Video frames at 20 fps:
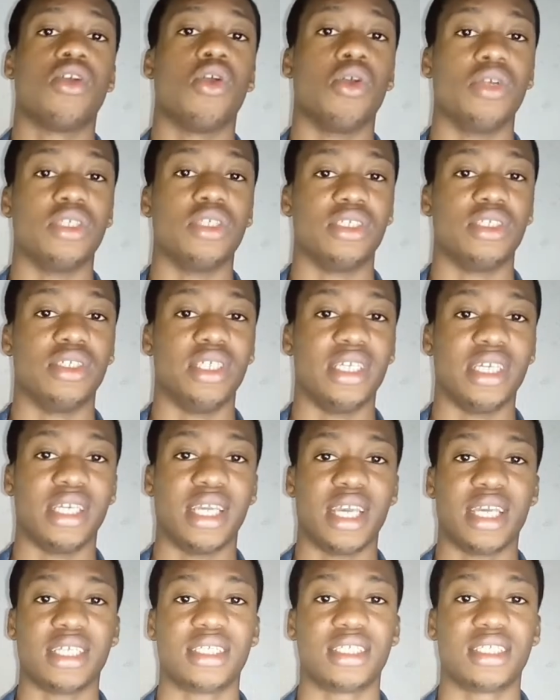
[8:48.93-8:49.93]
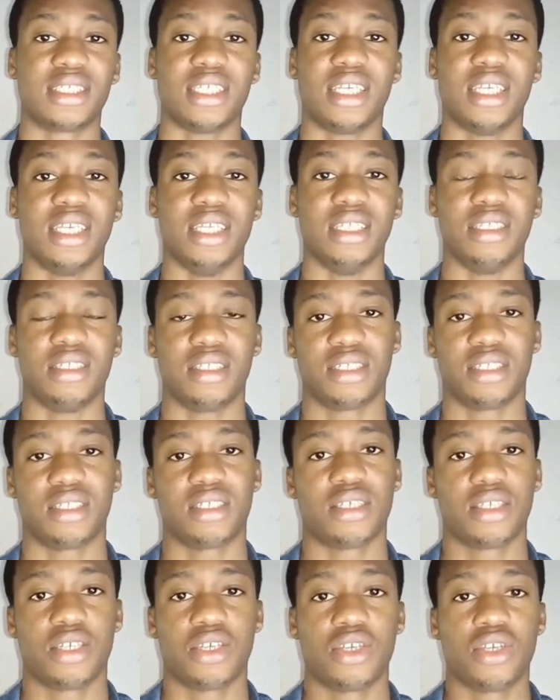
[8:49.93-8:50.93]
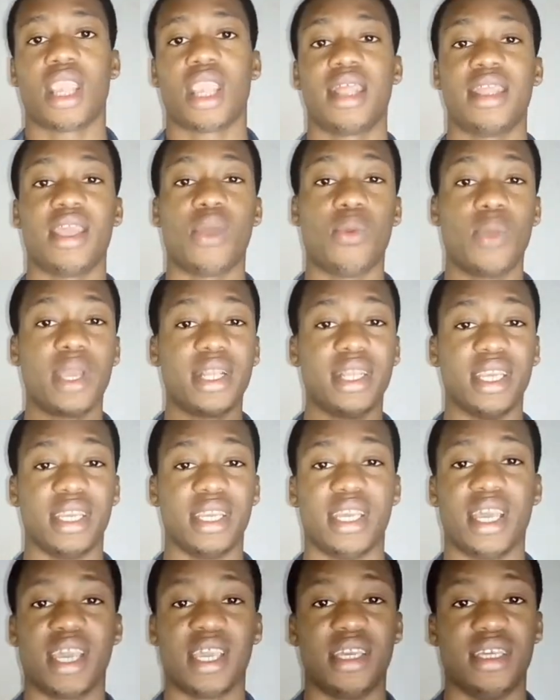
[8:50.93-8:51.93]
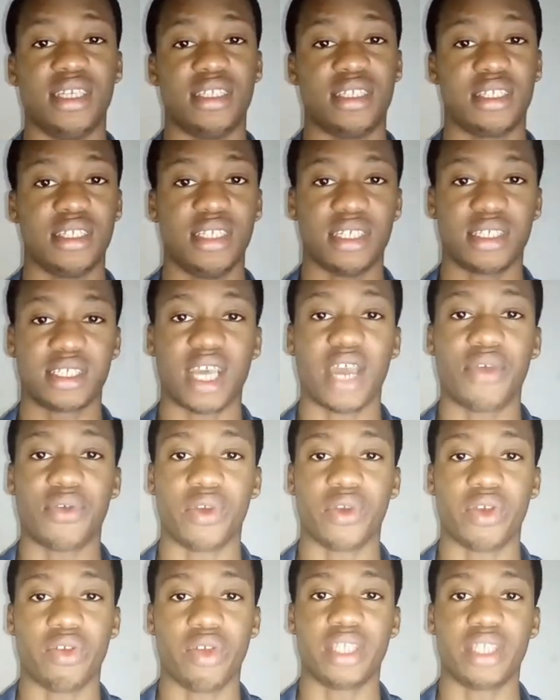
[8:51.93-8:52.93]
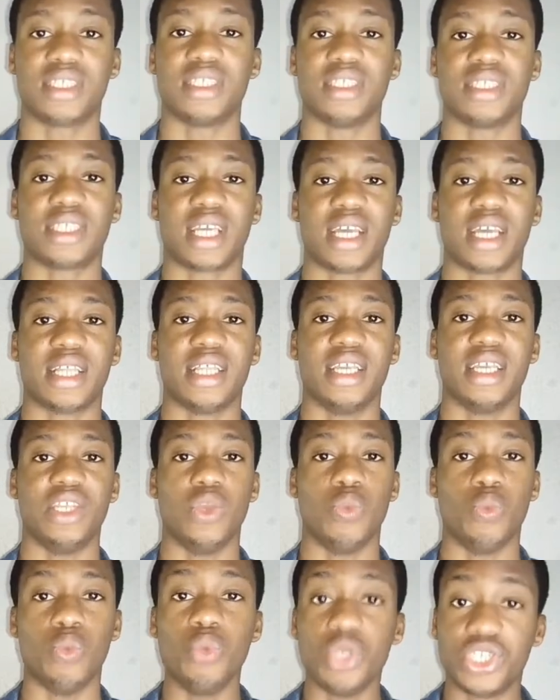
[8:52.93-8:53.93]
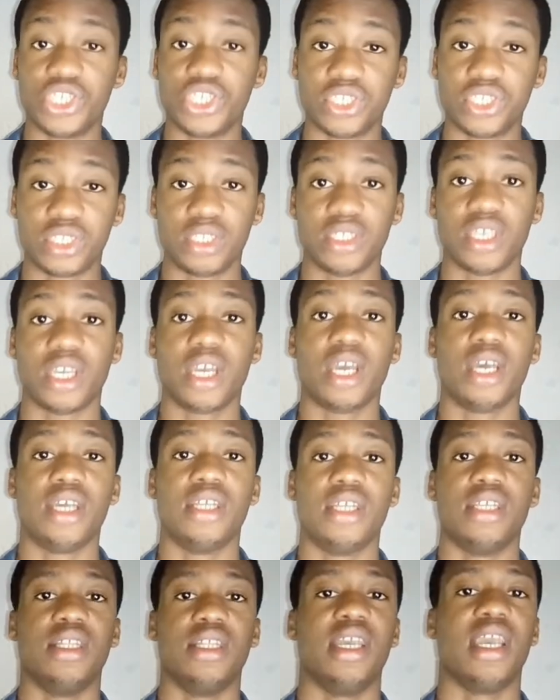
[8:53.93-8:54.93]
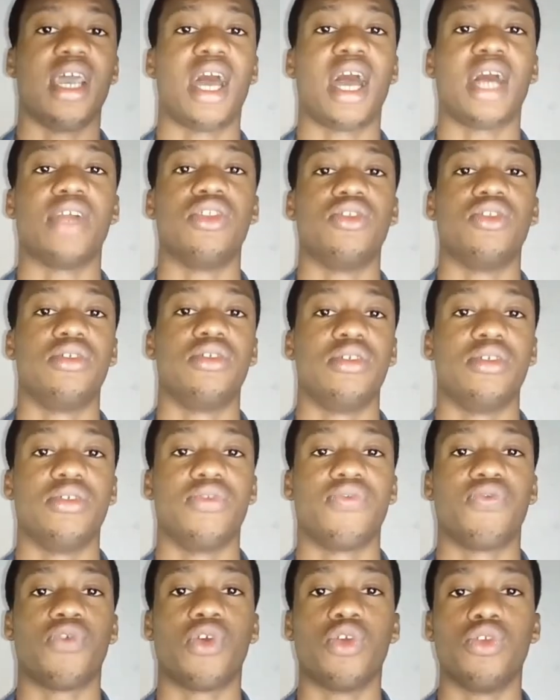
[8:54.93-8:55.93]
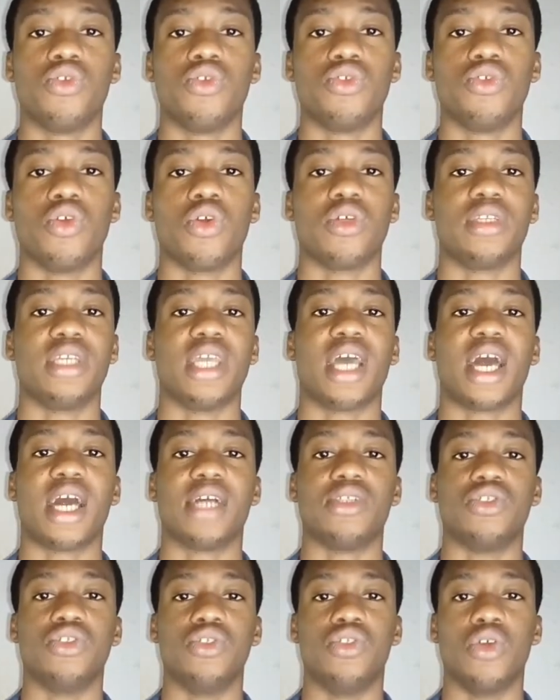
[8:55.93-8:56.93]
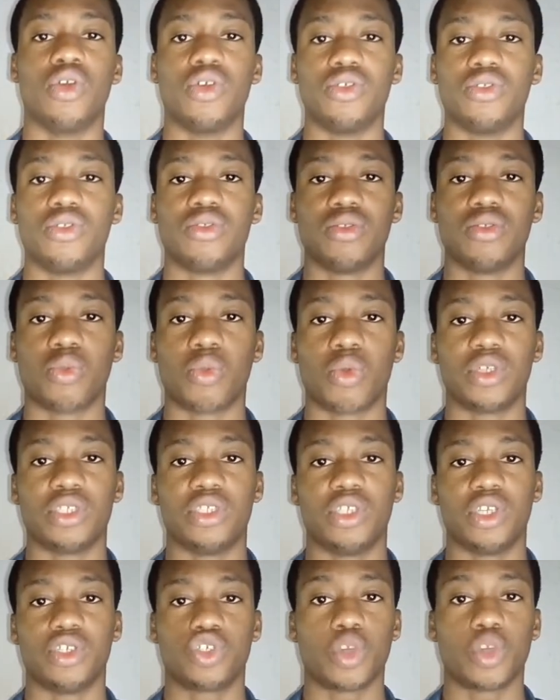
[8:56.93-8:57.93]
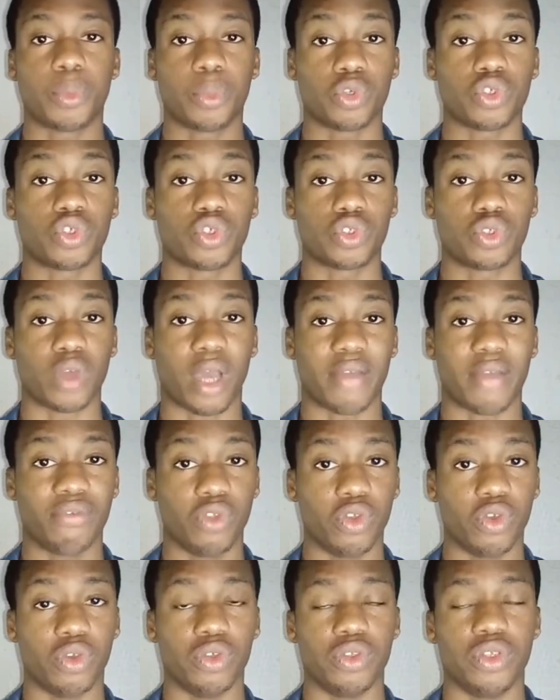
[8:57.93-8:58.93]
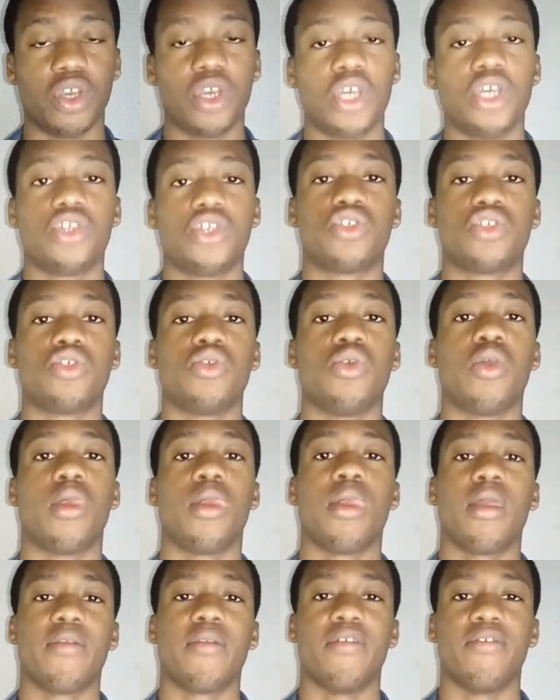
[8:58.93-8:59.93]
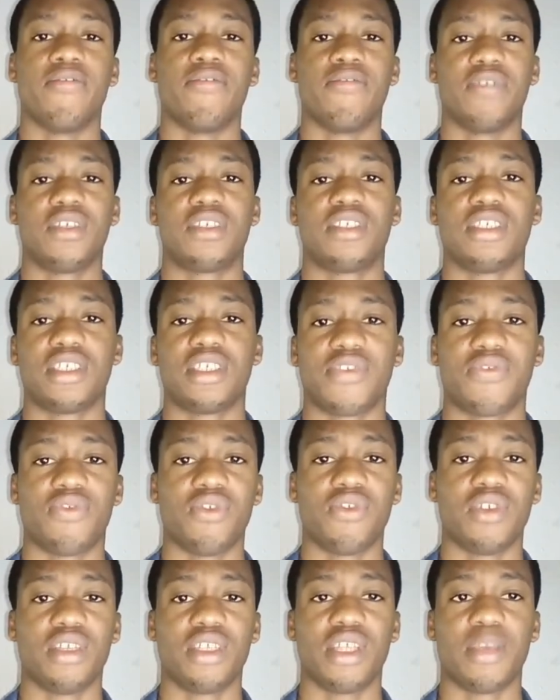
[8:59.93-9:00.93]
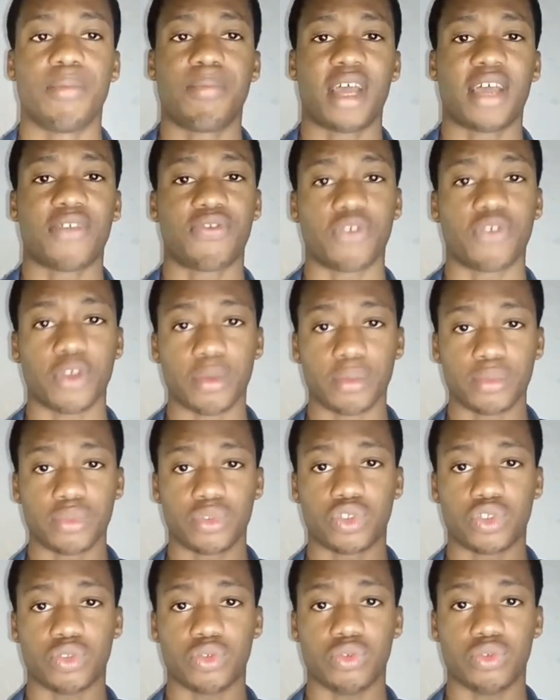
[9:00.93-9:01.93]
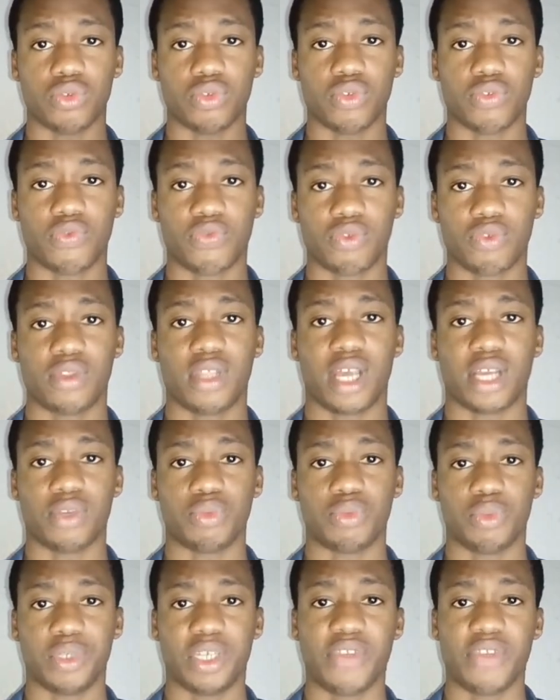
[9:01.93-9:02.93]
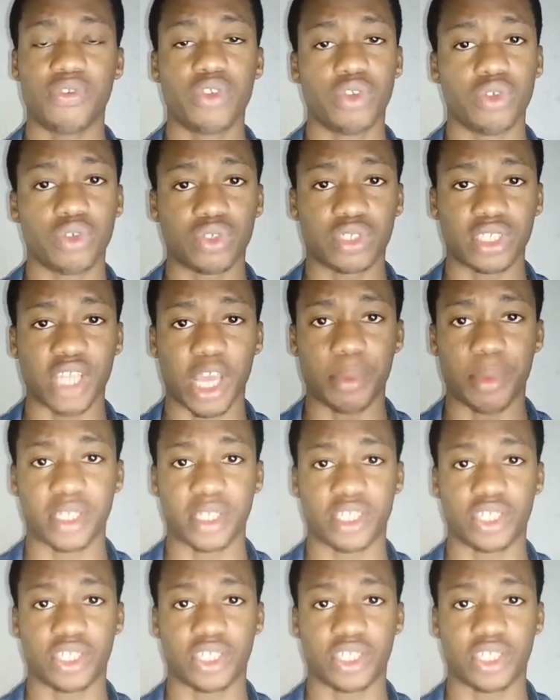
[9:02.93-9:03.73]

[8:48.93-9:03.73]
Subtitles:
until they get hit, and then when they get hit, they start regretting it, and then they wish they had followed or they had done what they're supposed to have done. So visit, if you need a platform to that will be giving you cyber